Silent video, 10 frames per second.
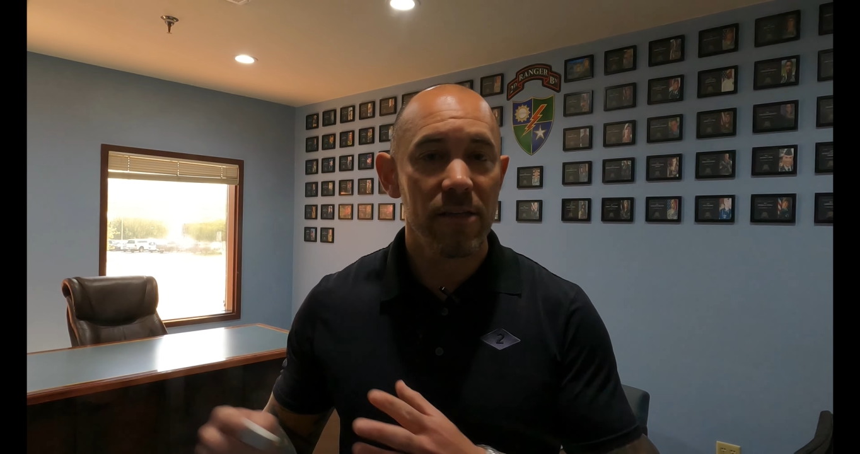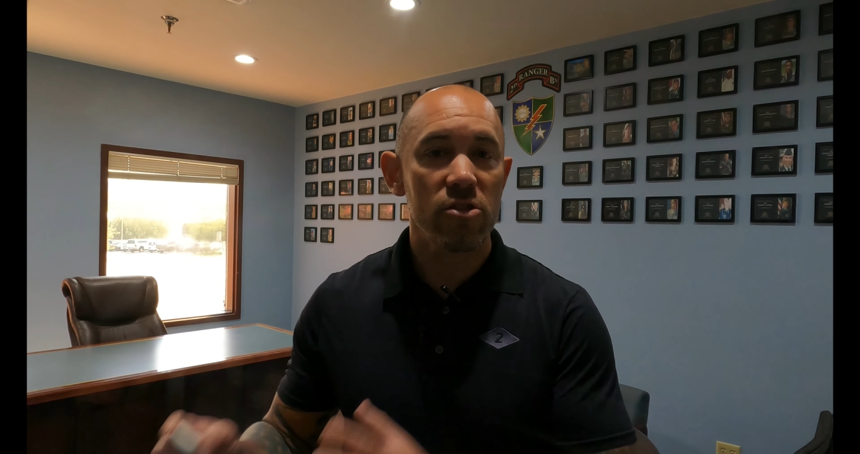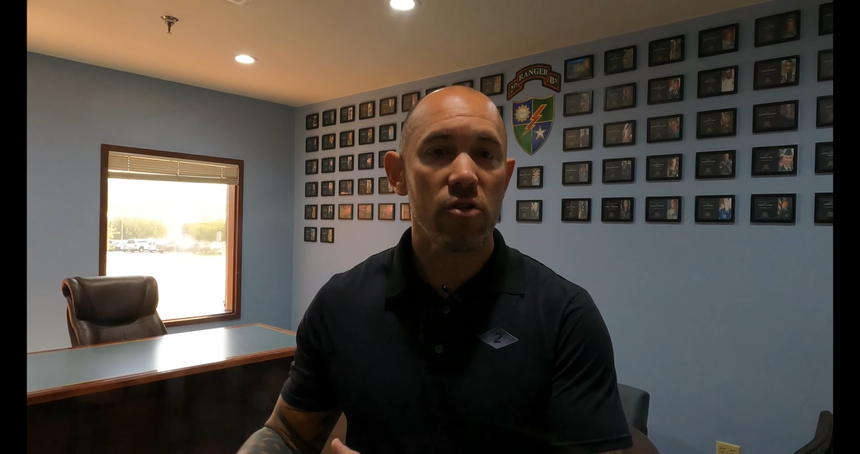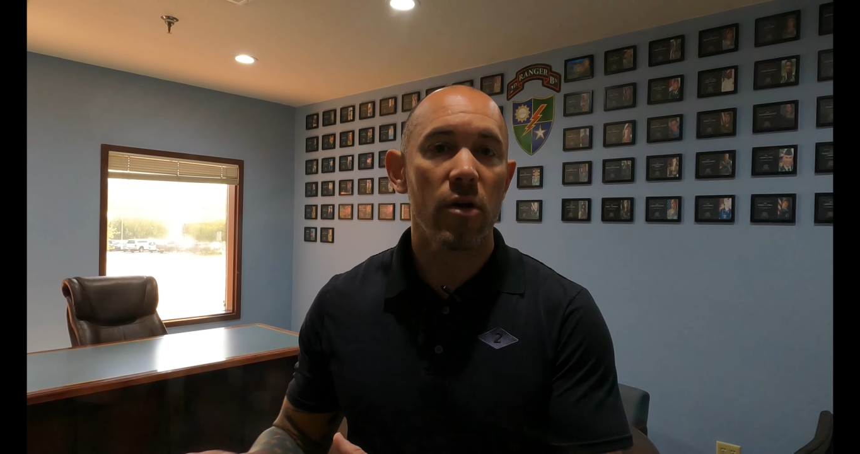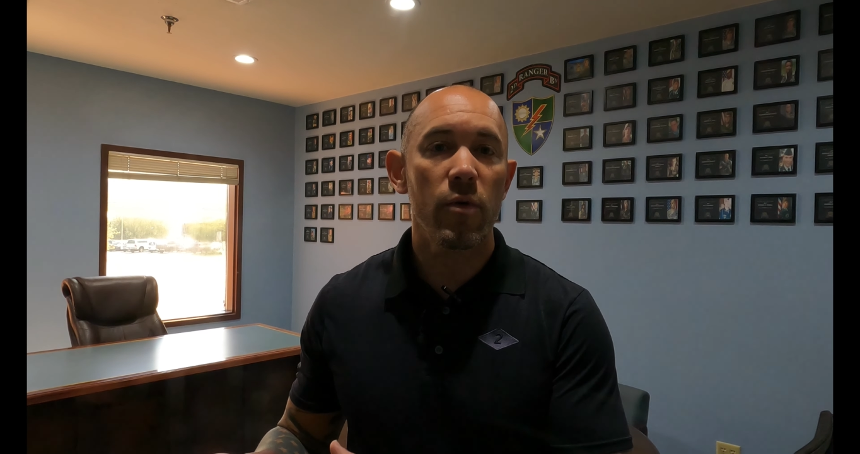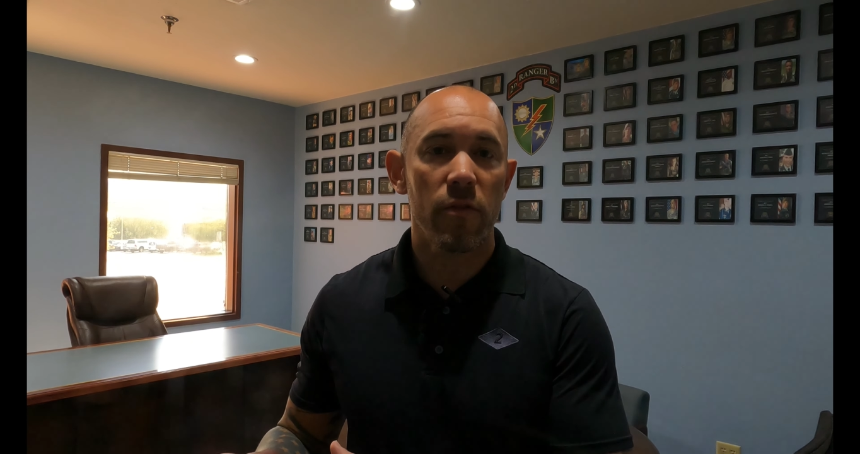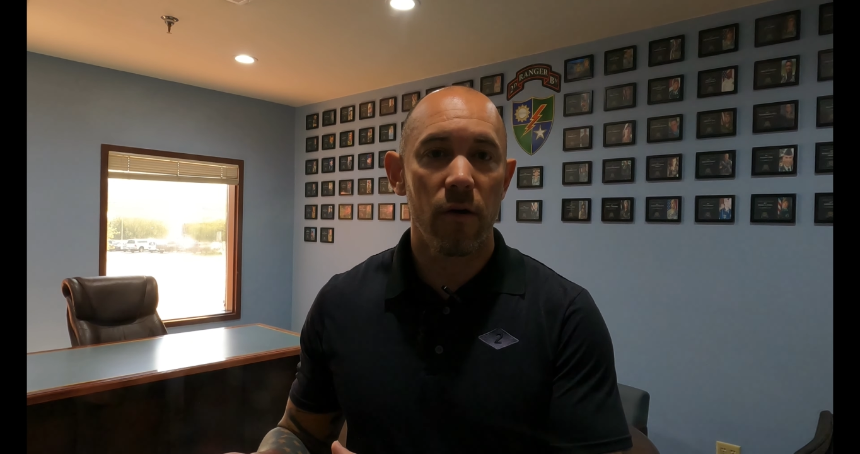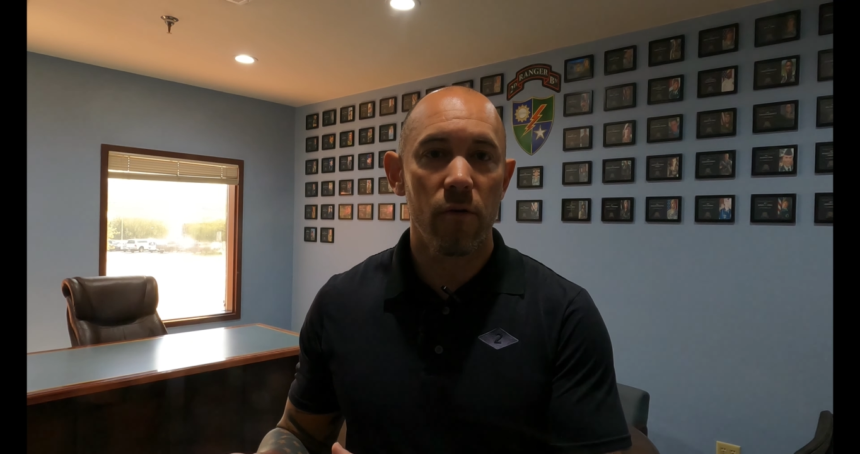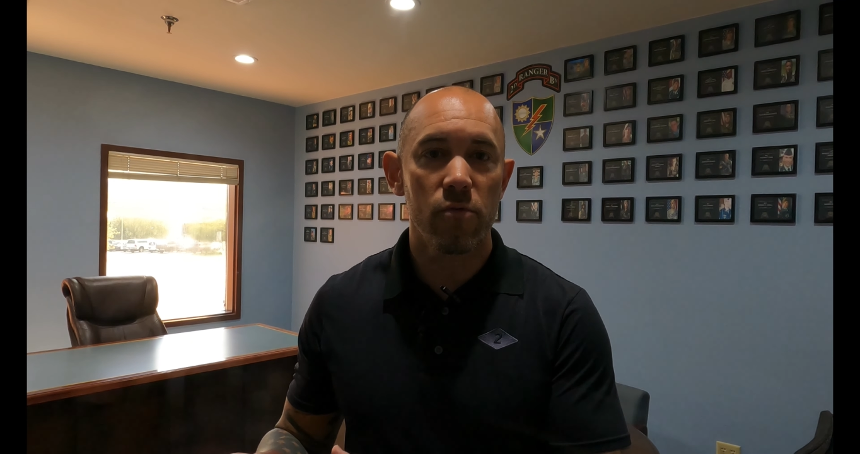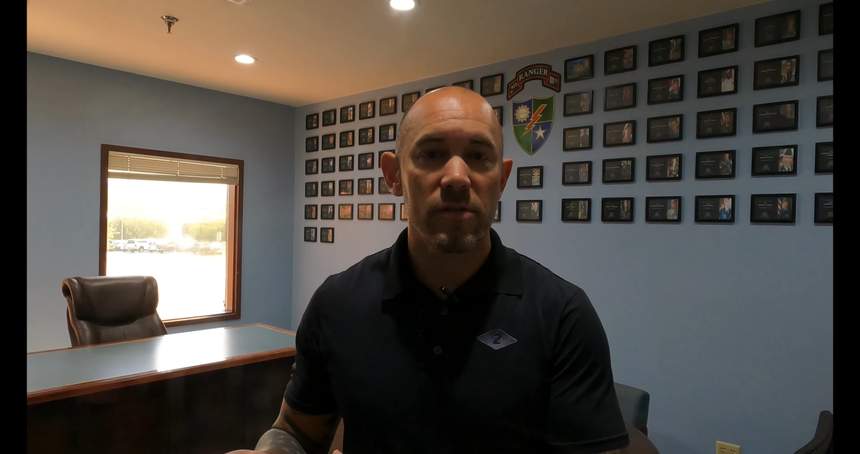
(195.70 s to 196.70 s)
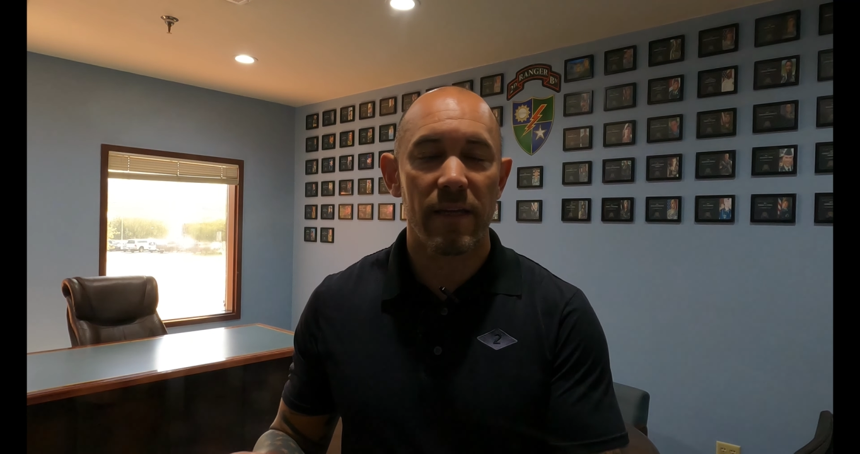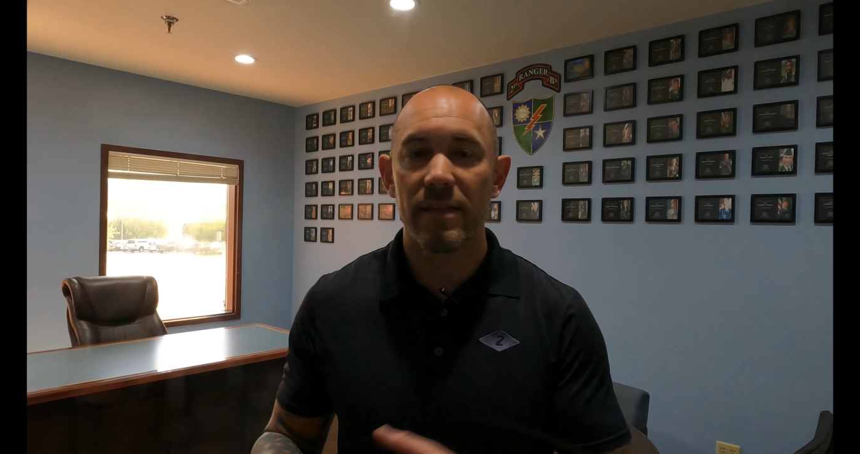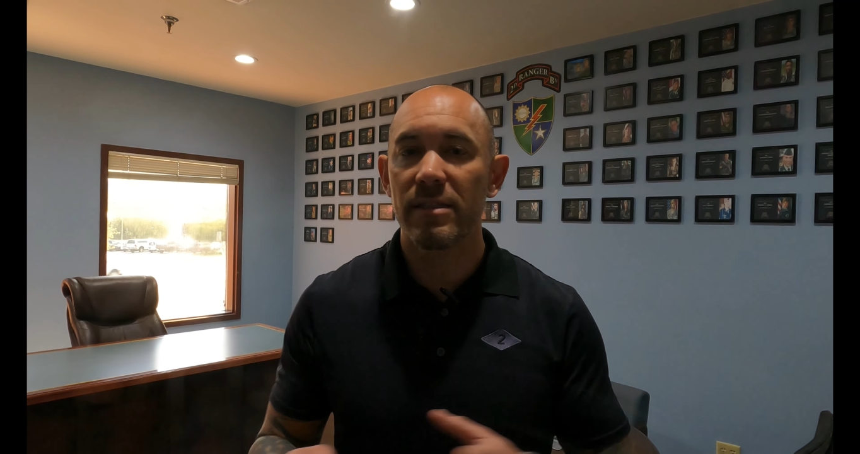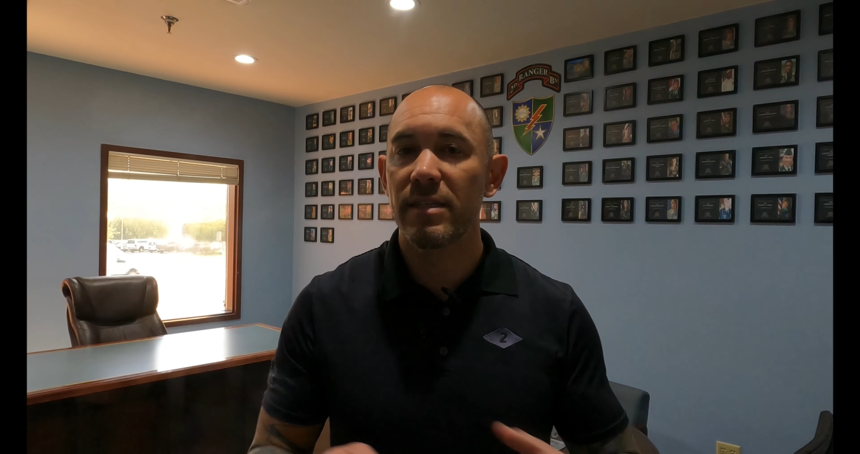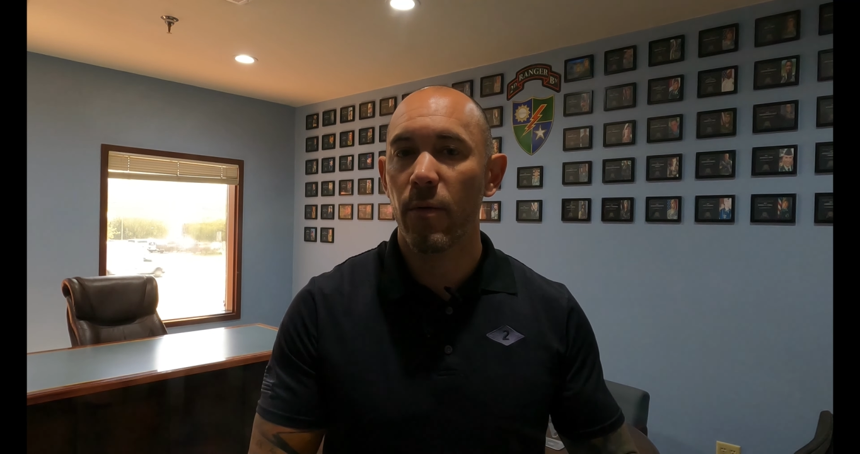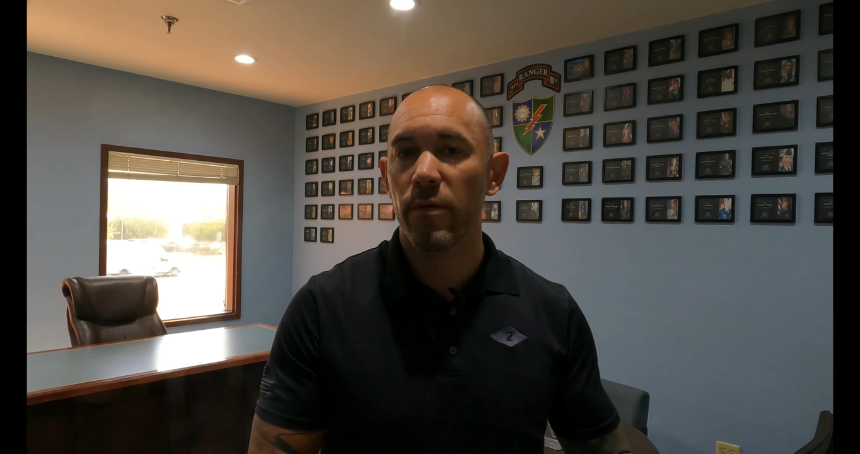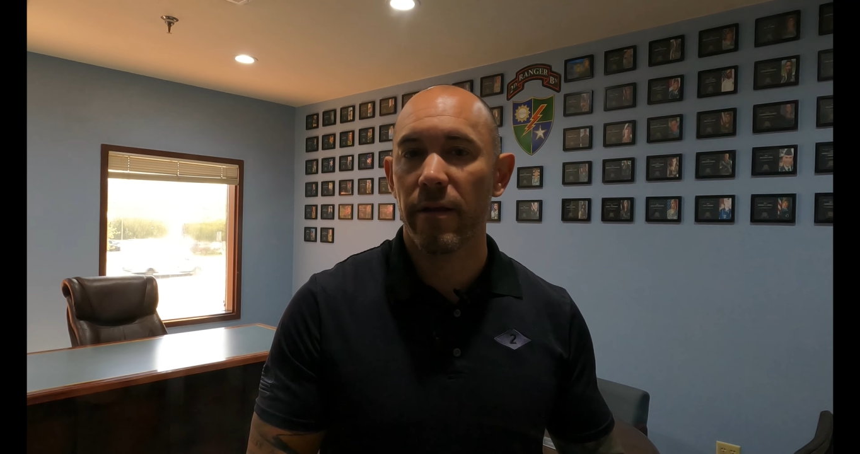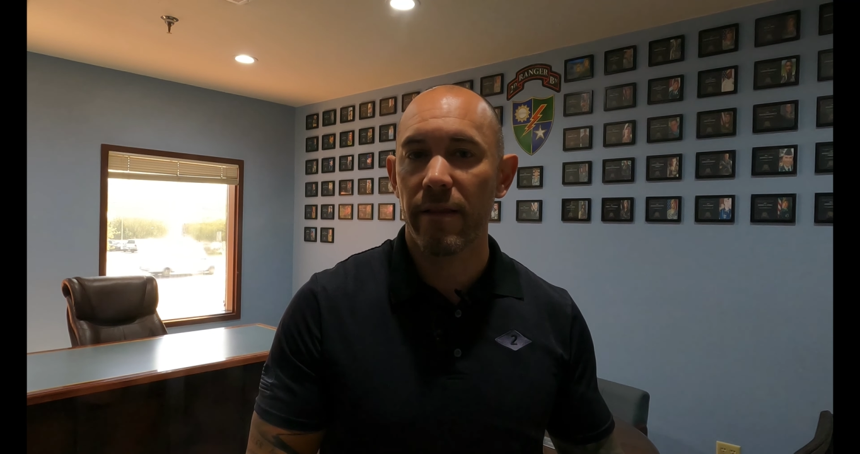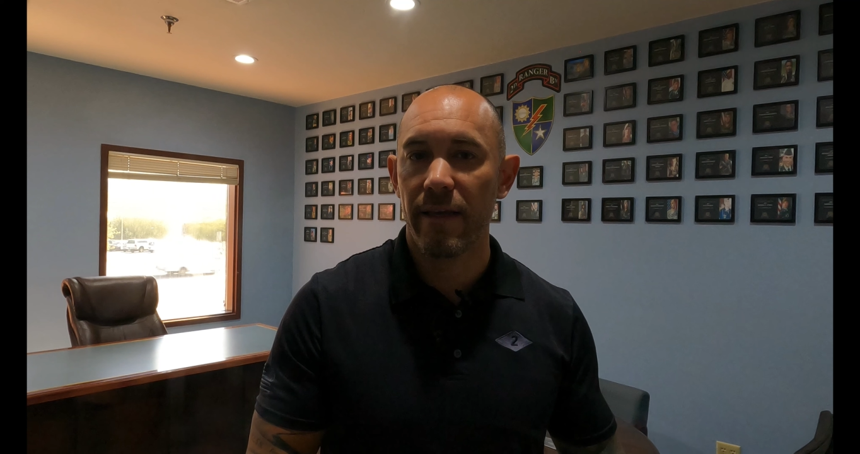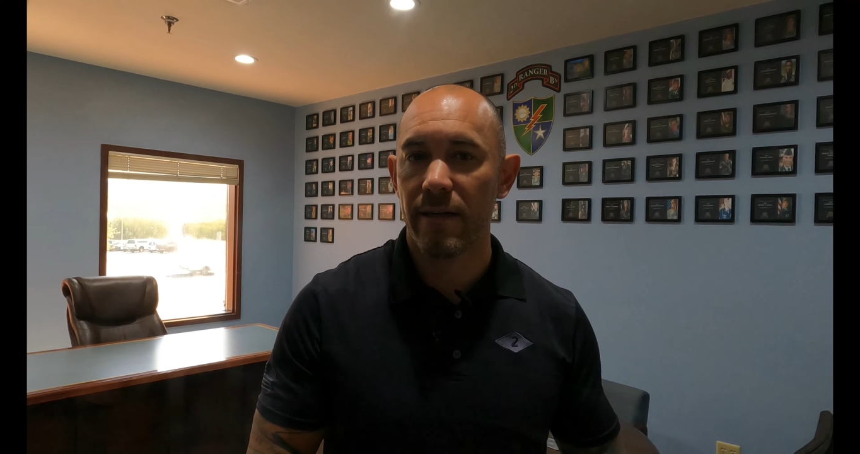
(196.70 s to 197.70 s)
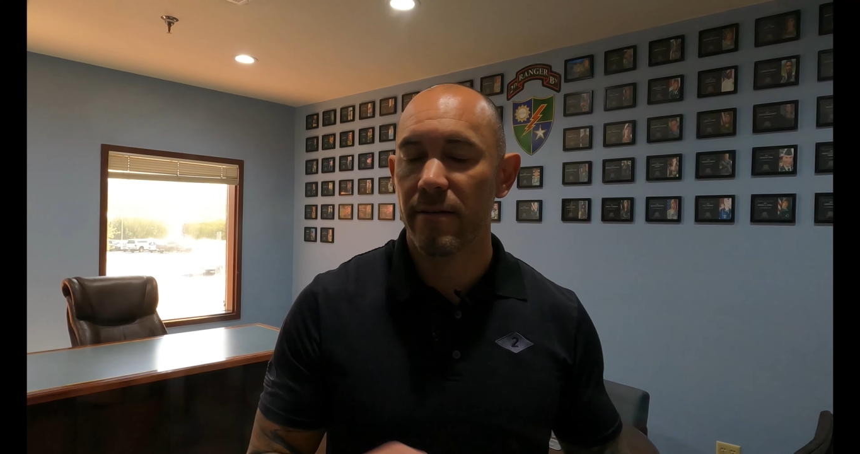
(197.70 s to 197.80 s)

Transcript: Start with those and then see where they lead.